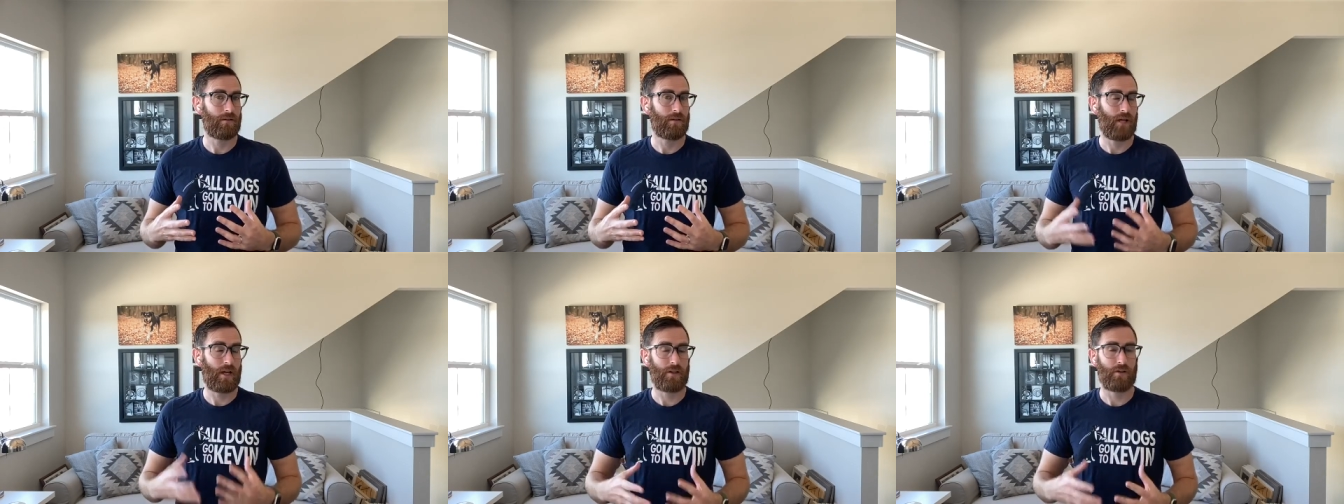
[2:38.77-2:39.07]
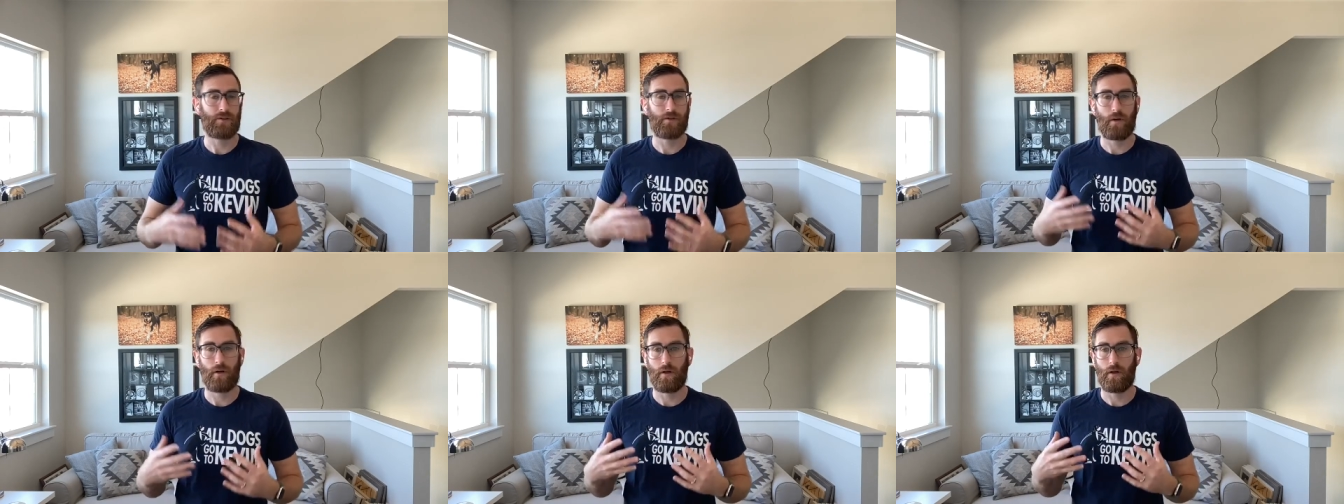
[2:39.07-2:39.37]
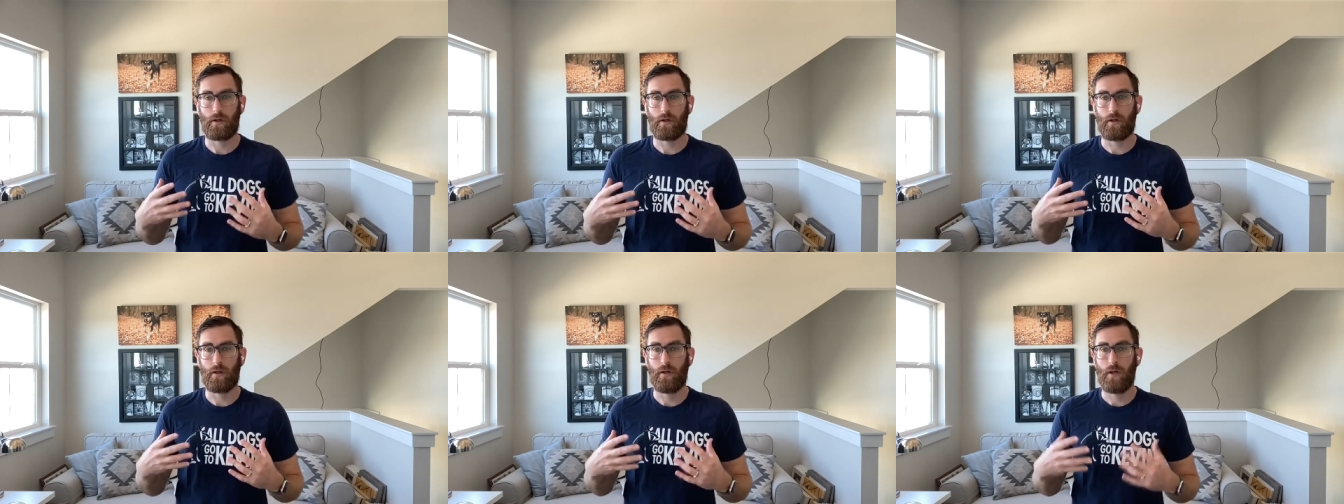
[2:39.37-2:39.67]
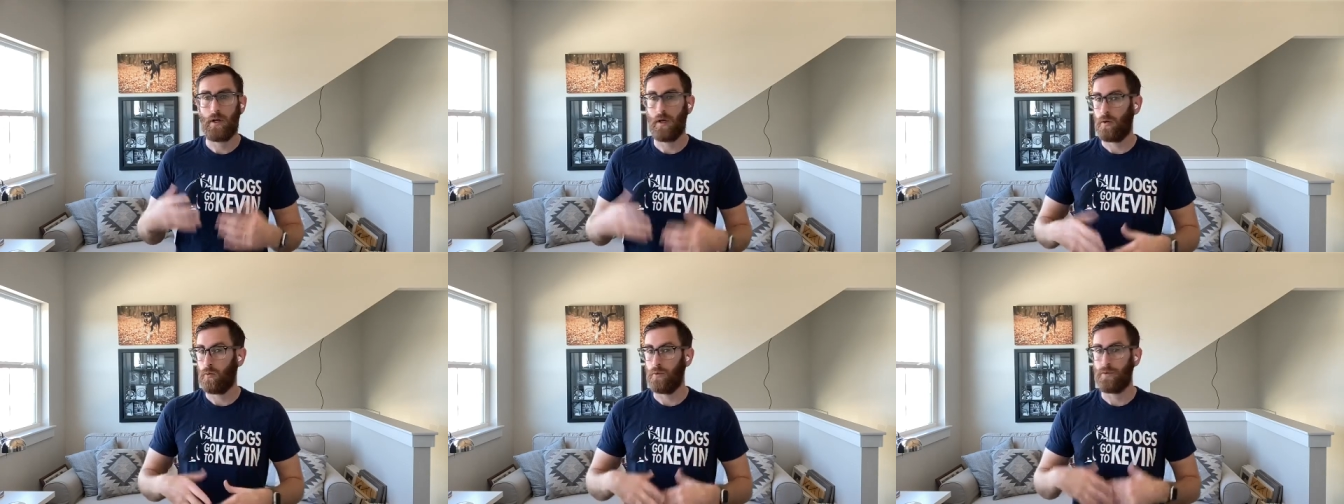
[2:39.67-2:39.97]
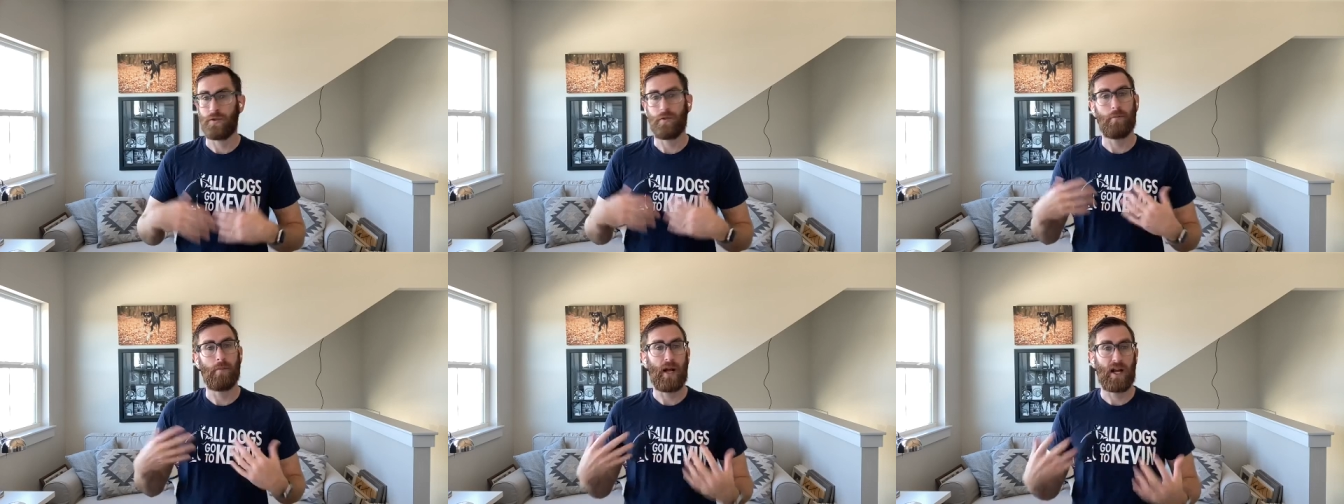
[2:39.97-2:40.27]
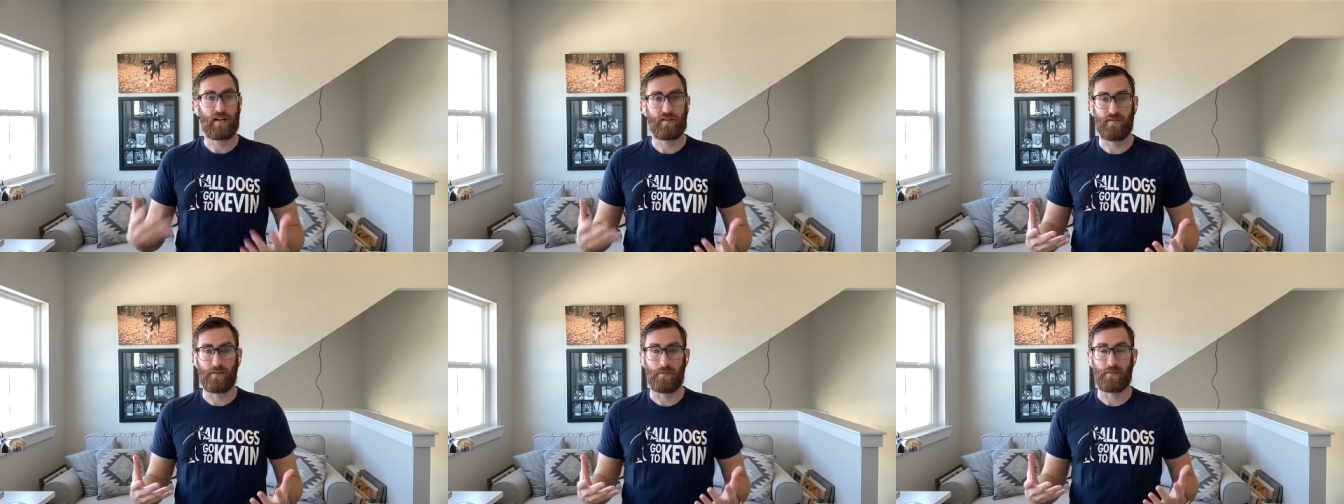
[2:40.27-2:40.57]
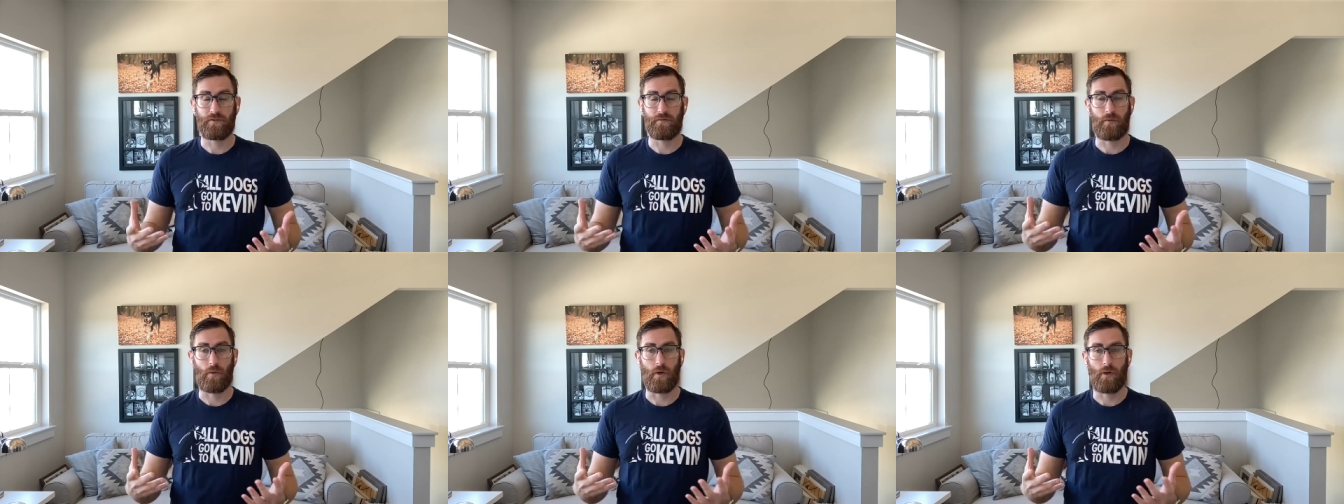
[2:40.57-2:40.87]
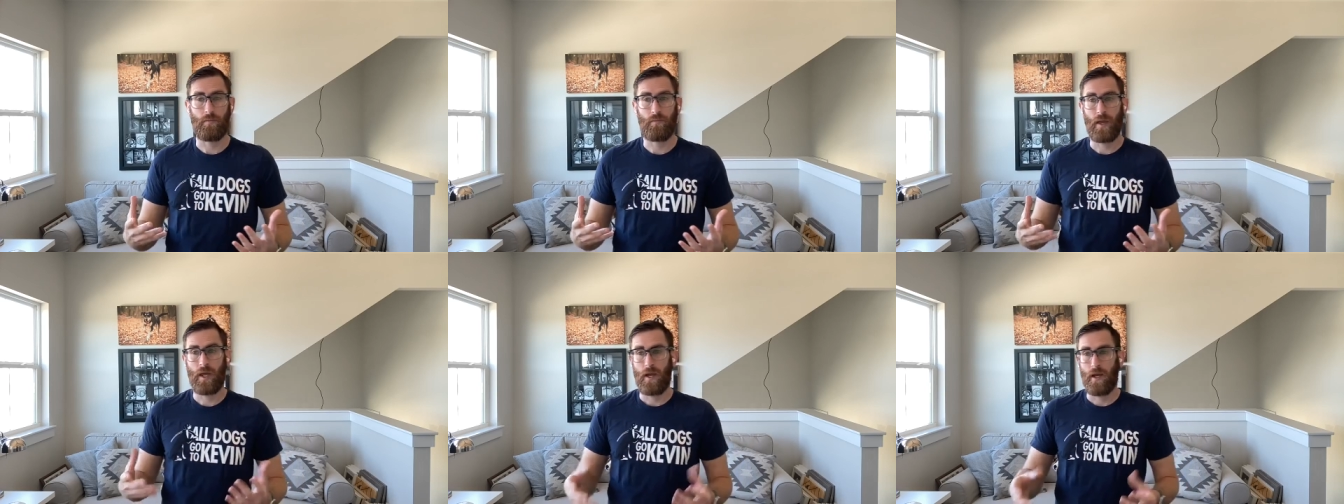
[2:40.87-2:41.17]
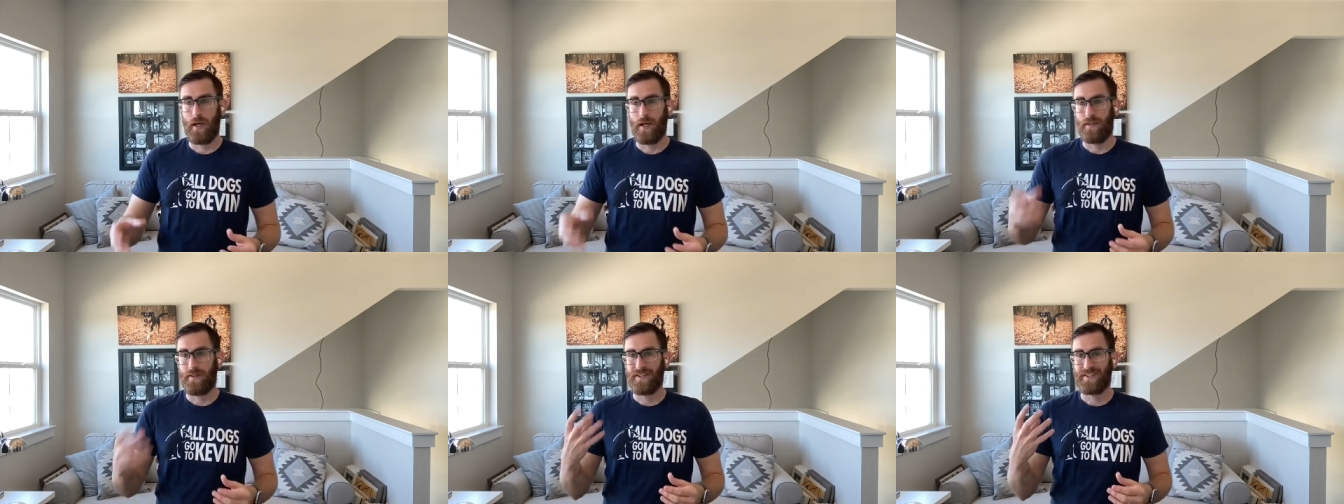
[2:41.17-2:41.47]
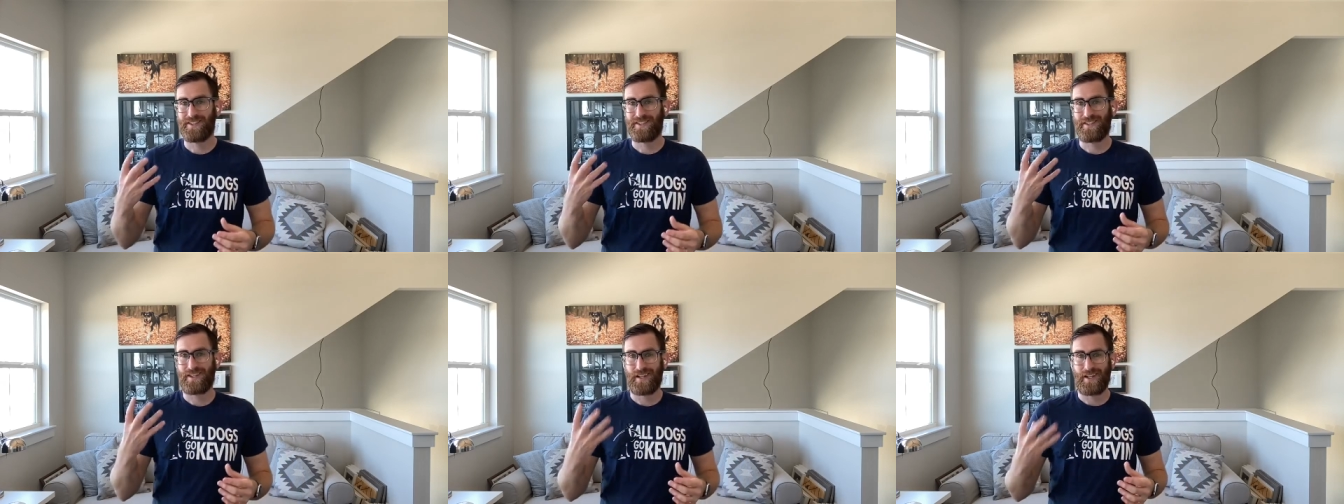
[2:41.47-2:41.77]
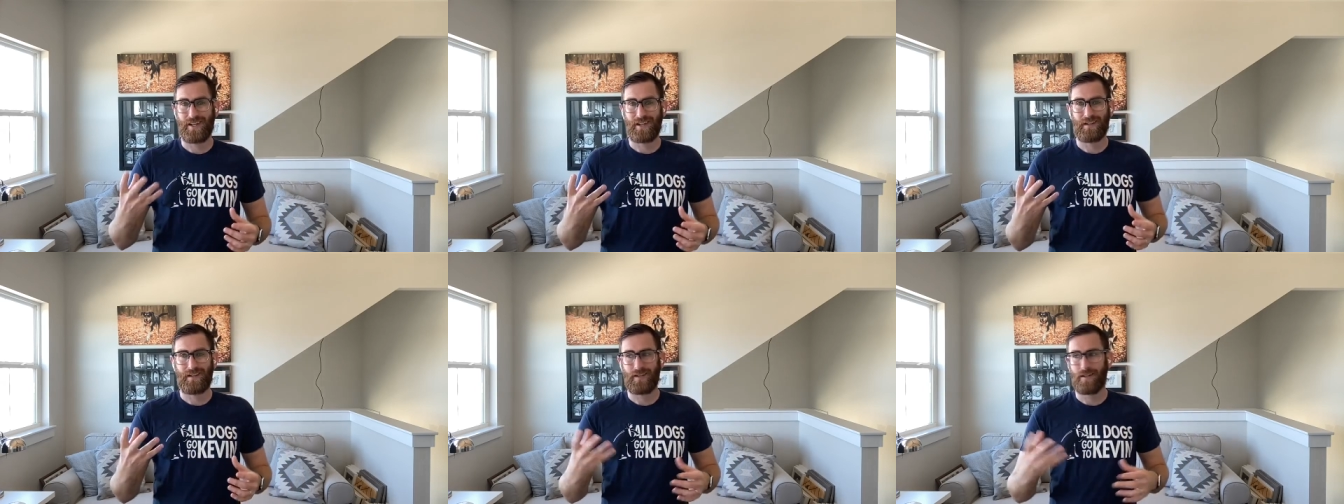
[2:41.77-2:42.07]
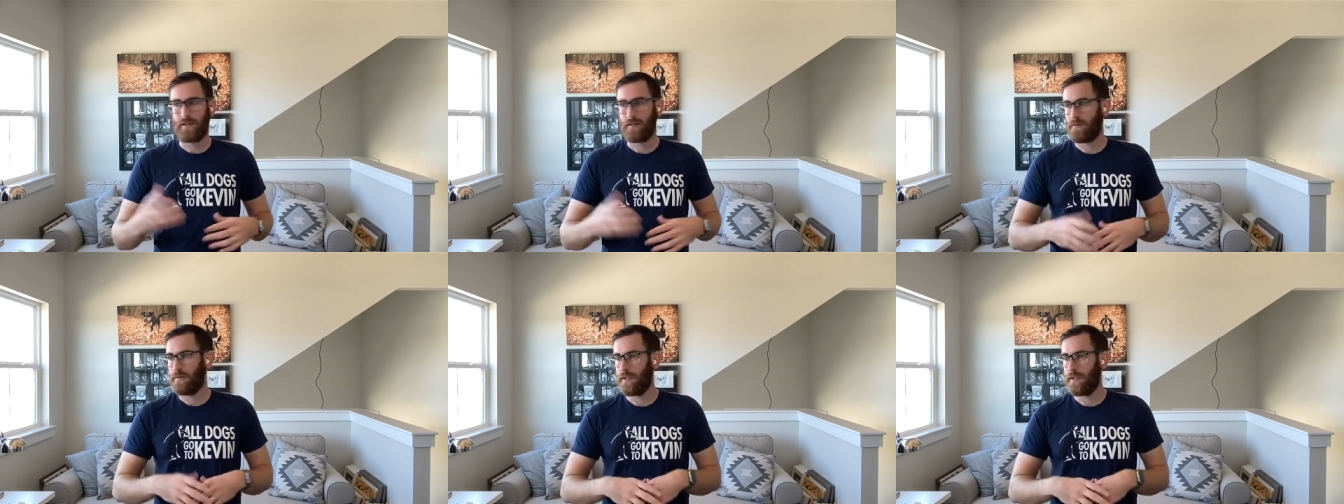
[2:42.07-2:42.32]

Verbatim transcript: that your dog would do backflips for this thing,